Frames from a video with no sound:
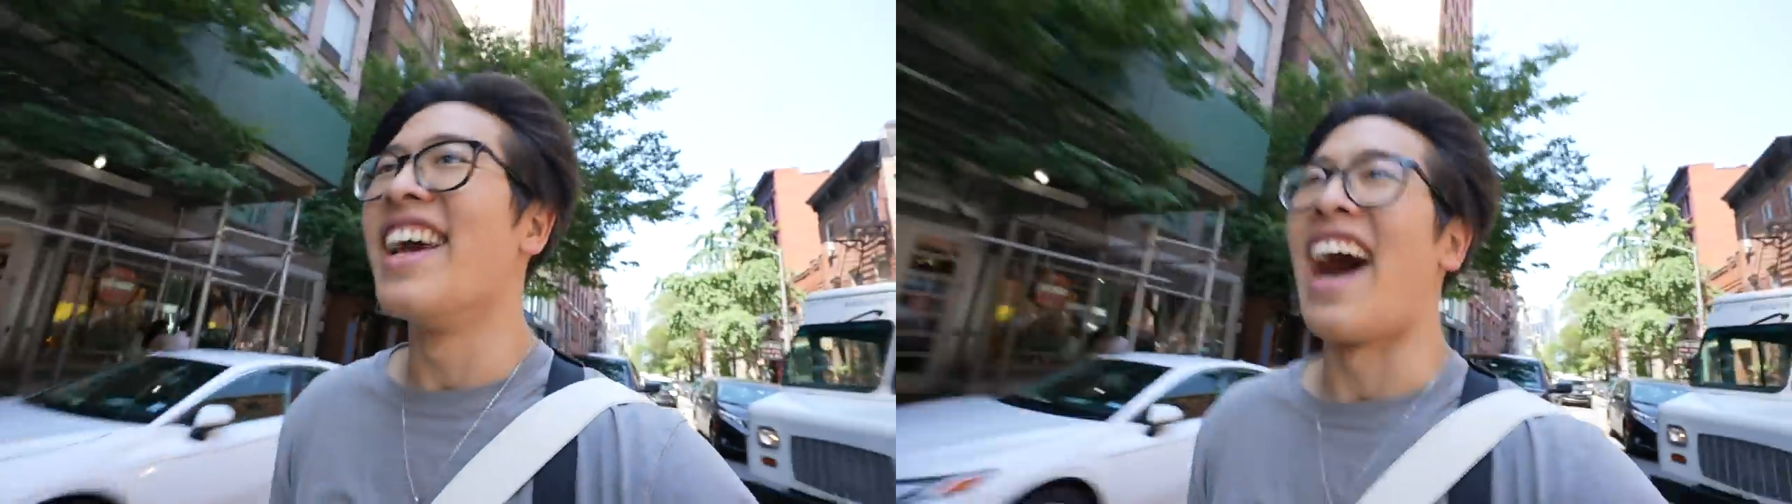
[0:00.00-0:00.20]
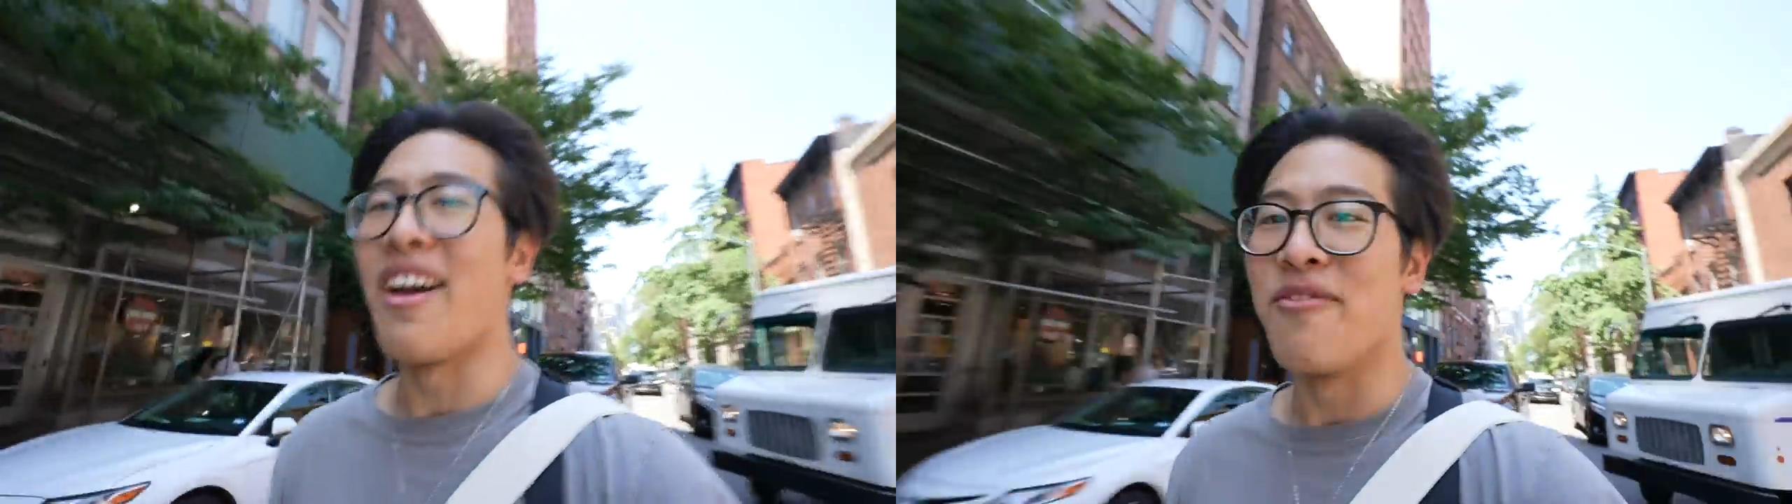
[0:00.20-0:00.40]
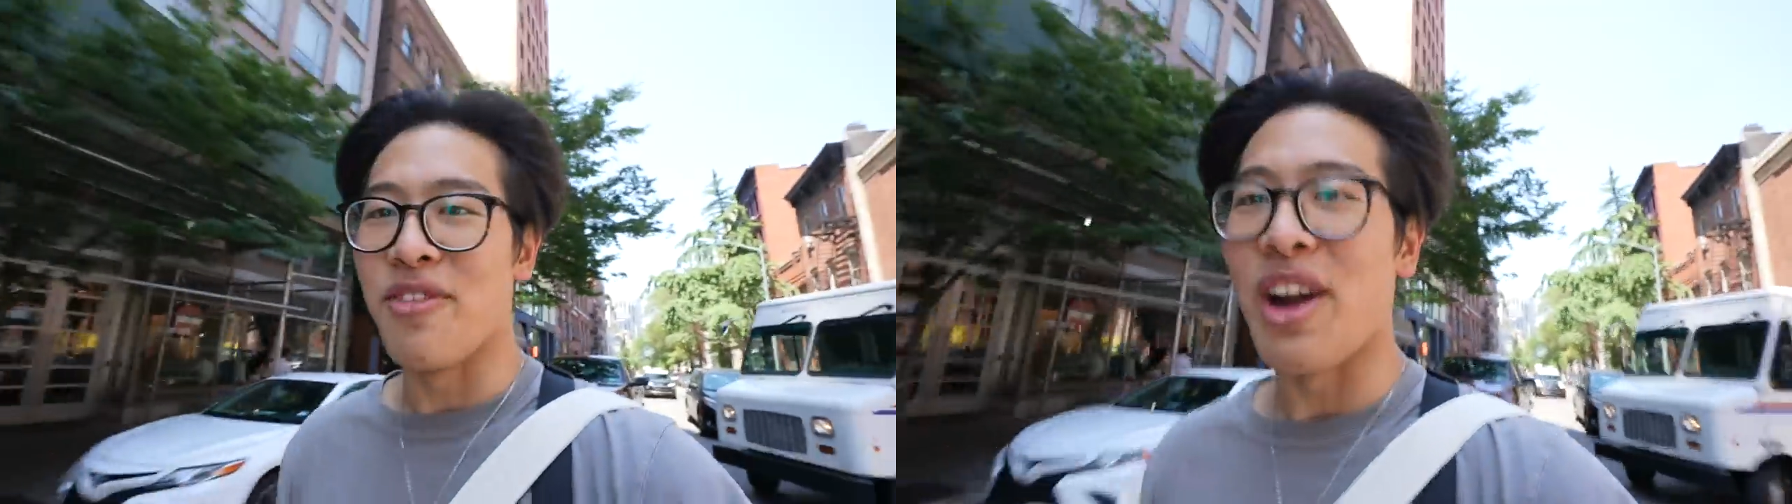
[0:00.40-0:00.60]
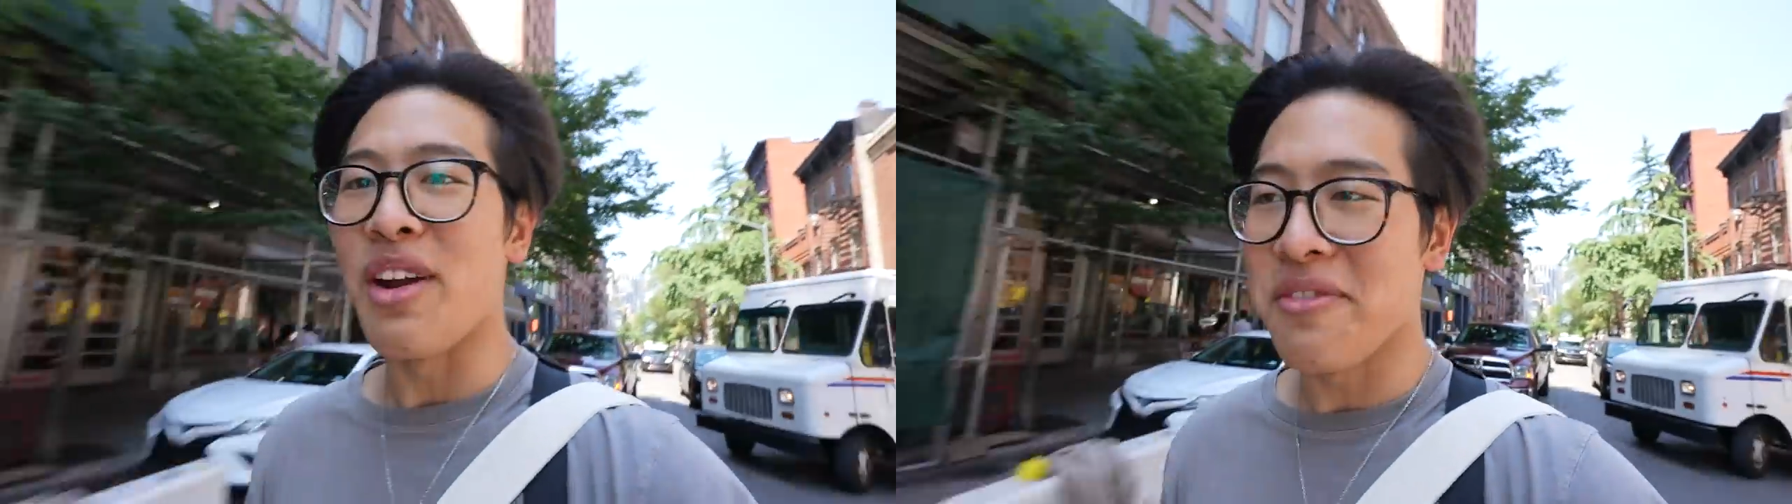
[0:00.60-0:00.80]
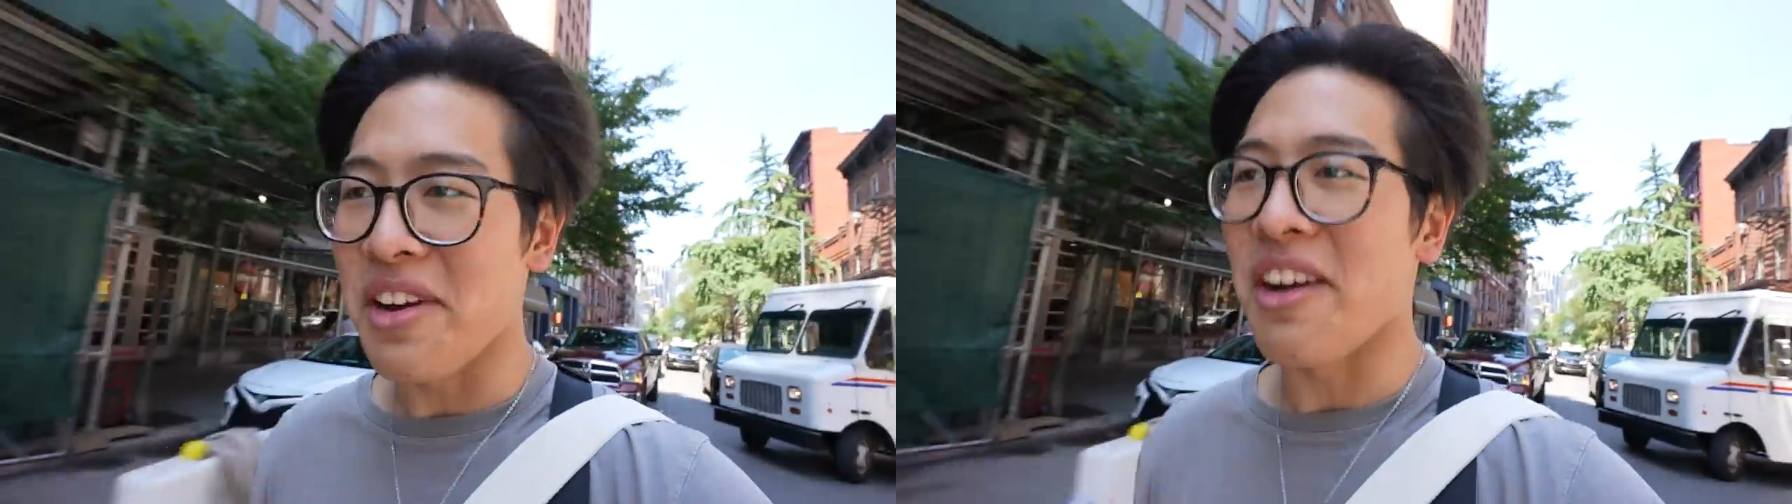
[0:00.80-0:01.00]
I'm
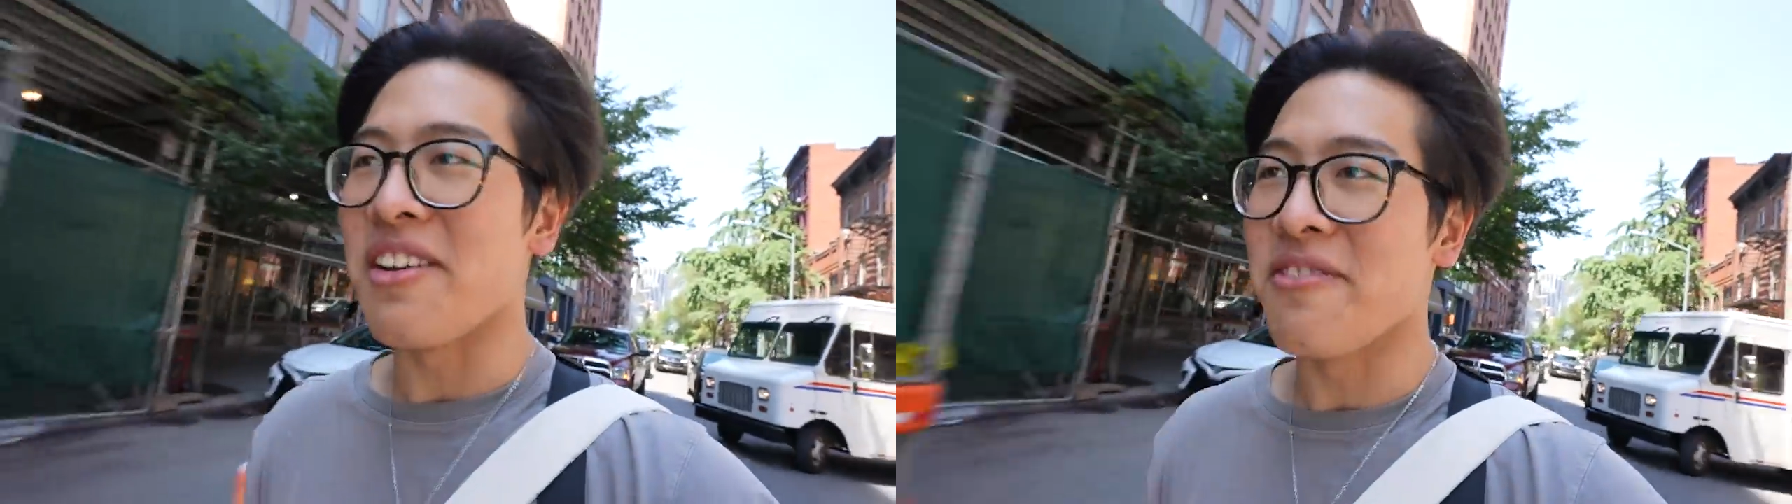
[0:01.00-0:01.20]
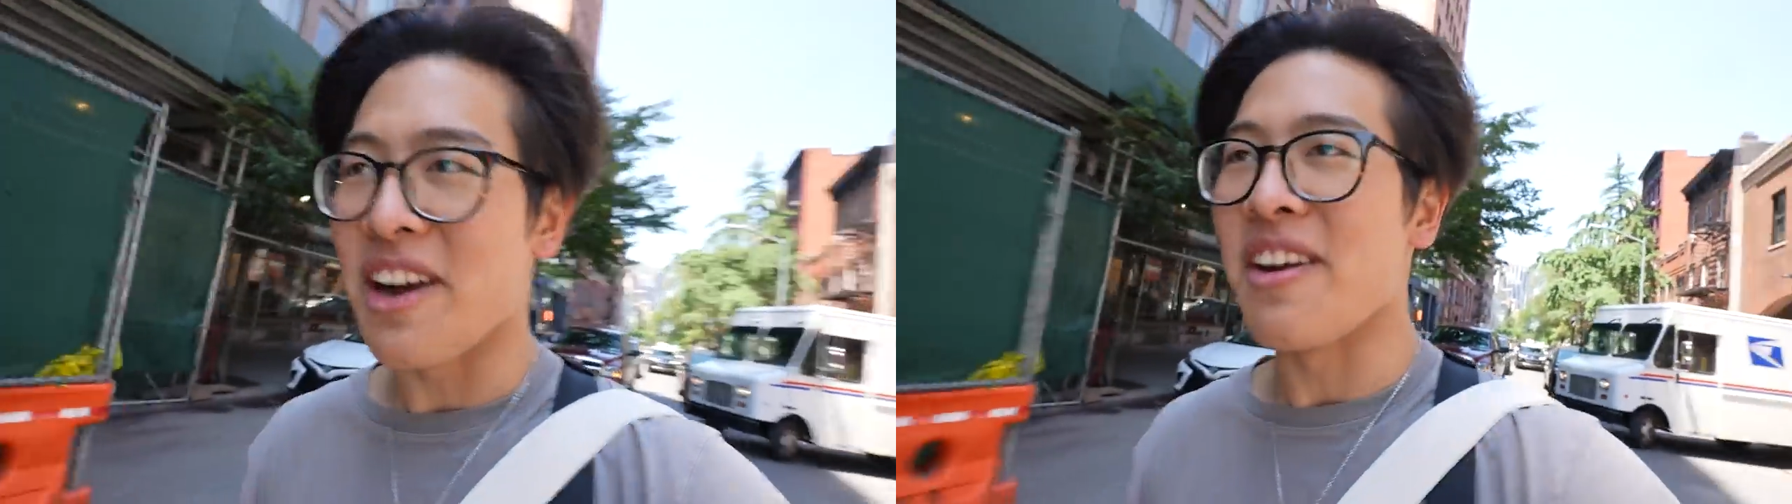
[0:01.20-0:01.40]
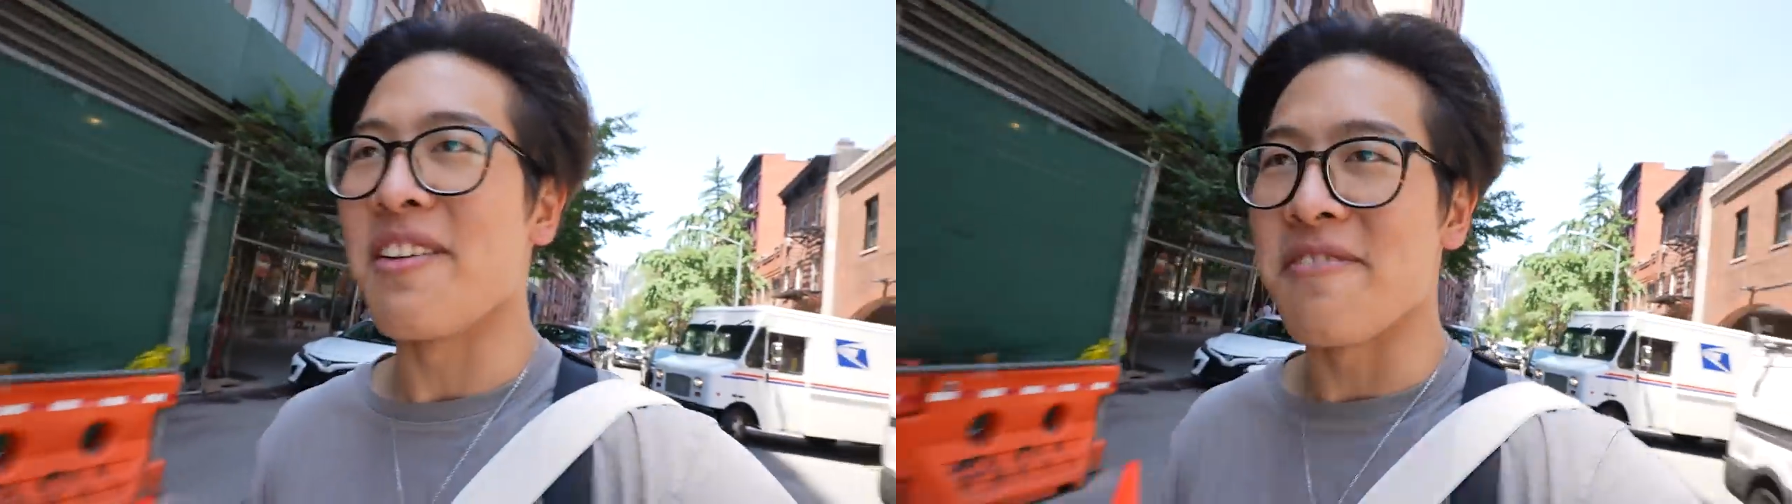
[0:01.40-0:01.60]
very, very, very,